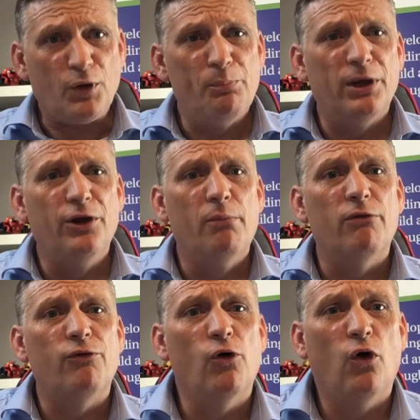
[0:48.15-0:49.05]
Pillar number
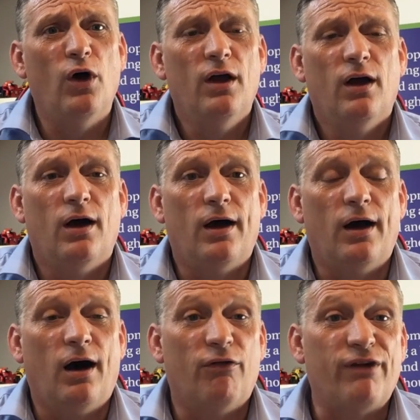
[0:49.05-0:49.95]
4,
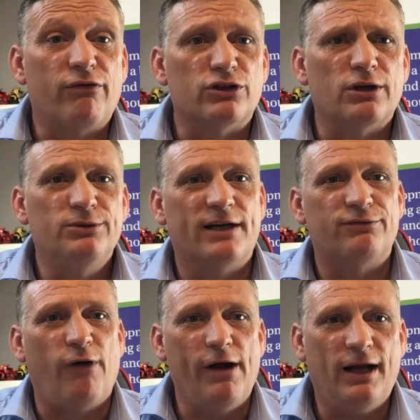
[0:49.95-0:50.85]
our favourite subject,
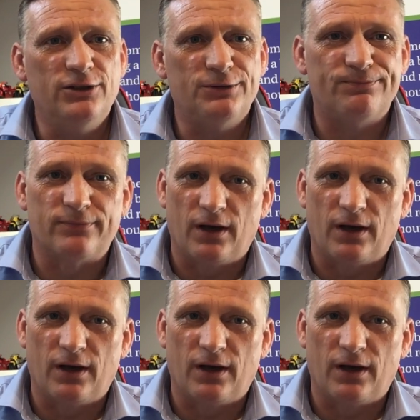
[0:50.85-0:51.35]
finance.